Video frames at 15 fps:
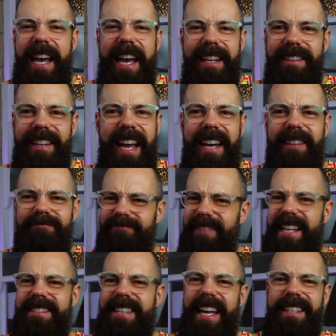head, yeah,
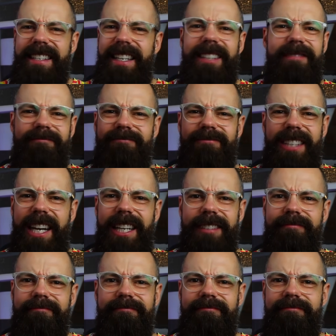that's Andy.
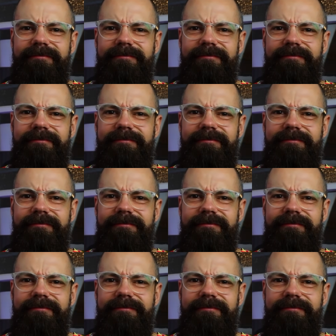Done.